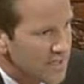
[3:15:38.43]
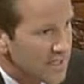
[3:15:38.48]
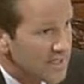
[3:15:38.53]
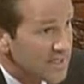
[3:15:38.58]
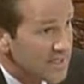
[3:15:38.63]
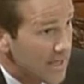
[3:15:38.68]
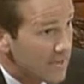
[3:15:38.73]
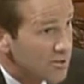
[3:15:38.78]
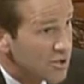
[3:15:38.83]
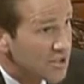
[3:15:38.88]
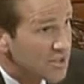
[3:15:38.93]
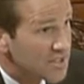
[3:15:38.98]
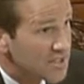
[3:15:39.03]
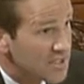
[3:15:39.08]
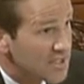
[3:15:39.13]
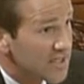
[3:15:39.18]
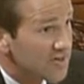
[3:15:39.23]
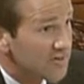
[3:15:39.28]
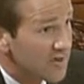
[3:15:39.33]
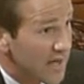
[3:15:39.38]

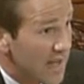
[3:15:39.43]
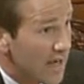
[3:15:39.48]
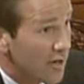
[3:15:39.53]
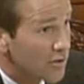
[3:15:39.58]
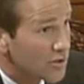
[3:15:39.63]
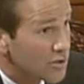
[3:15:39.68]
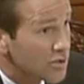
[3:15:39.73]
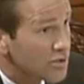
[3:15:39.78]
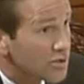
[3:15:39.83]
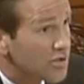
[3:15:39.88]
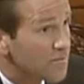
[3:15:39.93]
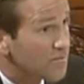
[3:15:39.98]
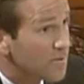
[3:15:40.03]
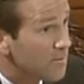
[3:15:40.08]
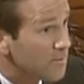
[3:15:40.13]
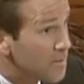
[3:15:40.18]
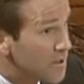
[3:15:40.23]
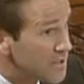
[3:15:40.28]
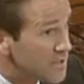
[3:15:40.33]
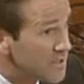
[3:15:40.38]
exemptions given out to
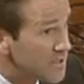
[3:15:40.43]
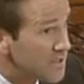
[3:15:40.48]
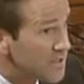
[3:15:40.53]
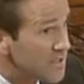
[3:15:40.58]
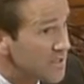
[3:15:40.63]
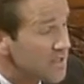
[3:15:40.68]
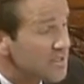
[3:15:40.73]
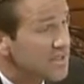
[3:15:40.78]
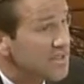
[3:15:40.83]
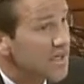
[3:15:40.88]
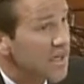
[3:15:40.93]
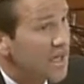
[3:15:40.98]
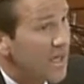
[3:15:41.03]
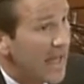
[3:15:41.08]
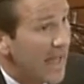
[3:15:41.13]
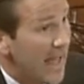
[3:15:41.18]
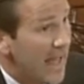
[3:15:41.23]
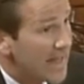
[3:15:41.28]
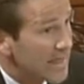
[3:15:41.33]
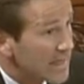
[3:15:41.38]
different businesses
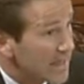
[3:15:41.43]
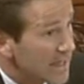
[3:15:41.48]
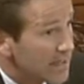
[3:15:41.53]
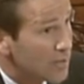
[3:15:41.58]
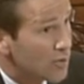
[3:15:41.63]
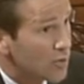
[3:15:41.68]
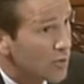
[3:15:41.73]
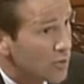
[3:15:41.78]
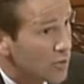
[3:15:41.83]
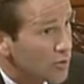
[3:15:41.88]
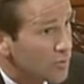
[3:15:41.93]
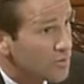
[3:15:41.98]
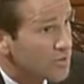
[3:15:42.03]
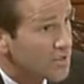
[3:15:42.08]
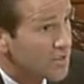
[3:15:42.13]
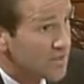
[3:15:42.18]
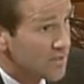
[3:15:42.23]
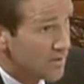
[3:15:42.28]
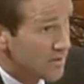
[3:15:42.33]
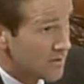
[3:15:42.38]
and labor
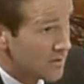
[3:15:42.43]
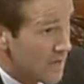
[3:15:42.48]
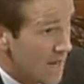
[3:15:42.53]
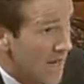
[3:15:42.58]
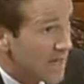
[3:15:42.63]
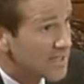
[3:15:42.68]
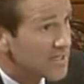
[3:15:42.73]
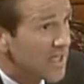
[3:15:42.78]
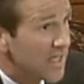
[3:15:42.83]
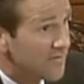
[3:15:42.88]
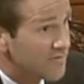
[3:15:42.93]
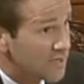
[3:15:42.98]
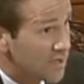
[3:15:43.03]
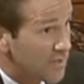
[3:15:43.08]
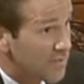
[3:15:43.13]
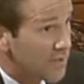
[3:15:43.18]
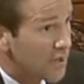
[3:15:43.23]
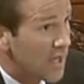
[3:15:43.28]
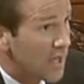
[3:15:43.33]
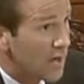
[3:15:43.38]
groups not to have to
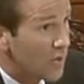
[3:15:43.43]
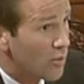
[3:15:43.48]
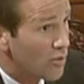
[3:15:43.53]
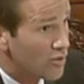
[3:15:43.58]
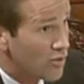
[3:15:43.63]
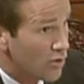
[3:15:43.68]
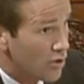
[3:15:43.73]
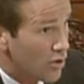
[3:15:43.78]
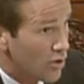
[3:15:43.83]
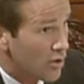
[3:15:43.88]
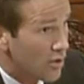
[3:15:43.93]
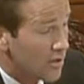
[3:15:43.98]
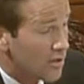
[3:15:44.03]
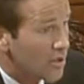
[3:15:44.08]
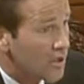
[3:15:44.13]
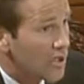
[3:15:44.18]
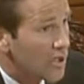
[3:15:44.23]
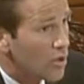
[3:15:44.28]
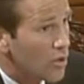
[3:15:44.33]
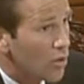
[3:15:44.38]
comply with the
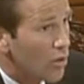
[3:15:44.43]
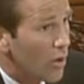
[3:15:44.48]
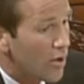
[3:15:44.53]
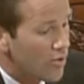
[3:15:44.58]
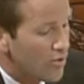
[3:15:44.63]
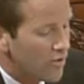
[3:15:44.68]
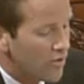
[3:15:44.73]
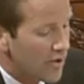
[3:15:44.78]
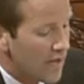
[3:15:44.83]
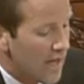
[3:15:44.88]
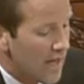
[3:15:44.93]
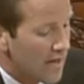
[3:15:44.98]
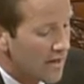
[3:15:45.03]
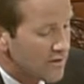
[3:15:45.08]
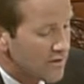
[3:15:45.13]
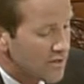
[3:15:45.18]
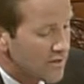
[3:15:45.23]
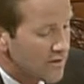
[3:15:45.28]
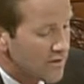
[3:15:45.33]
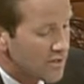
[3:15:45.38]
law, whether or
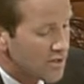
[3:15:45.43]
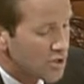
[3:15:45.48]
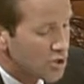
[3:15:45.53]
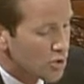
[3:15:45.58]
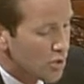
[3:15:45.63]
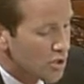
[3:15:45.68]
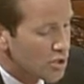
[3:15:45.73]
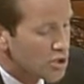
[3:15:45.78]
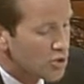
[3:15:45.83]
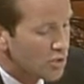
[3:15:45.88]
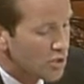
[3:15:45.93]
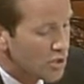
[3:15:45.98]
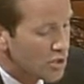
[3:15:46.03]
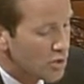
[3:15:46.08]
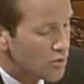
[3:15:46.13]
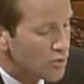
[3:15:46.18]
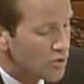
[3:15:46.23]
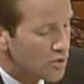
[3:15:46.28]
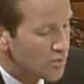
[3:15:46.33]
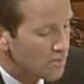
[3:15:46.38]
not the Treasury
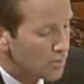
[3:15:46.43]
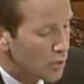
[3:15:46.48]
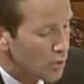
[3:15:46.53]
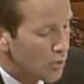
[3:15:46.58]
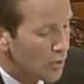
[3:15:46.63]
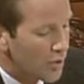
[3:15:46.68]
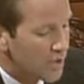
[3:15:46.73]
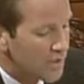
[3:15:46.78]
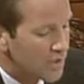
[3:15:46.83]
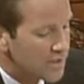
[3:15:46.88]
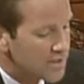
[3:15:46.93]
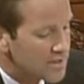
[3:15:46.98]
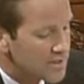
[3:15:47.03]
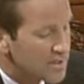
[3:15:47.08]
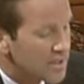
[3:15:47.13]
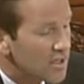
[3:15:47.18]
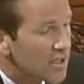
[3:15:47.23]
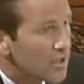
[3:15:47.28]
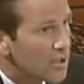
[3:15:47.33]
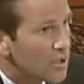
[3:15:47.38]
Union
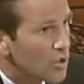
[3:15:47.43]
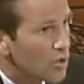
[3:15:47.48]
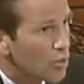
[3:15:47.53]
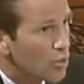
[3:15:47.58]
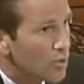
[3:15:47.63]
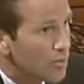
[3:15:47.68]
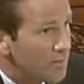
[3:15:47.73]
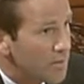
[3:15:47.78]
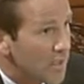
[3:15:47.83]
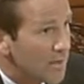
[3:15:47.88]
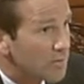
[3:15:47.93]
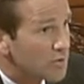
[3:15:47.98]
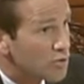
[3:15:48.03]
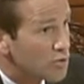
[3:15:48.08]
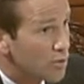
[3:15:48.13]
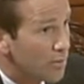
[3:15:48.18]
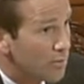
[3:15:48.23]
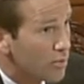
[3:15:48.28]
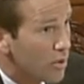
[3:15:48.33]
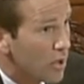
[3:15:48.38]
employees would be able
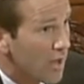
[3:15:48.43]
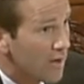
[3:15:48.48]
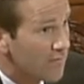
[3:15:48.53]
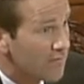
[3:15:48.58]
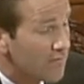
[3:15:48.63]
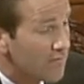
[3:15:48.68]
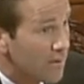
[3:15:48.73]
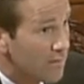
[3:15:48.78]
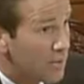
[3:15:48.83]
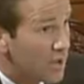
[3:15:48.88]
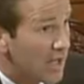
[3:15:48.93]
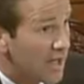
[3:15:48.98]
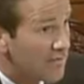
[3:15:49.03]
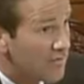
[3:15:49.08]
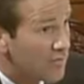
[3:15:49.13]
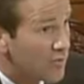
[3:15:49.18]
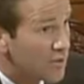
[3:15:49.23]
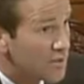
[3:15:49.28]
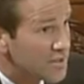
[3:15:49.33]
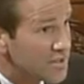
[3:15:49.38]
to
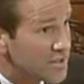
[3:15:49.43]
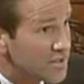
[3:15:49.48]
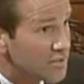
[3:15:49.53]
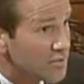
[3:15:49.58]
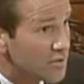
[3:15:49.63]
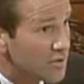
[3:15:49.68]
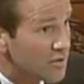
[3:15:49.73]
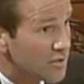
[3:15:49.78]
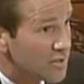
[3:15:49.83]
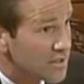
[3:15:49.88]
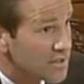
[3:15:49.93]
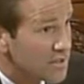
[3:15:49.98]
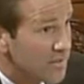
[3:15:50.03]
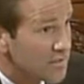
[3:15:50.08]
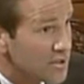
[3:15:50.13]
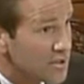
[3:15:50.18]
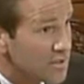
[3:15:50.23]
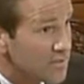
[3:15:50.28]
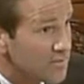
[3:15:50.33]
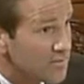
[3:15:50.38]
apply for a similar
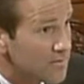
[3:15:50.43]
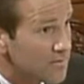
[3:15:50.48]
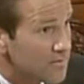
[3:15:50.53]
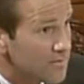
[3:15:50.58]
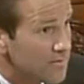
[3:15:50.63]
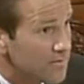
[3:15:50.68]
exemption.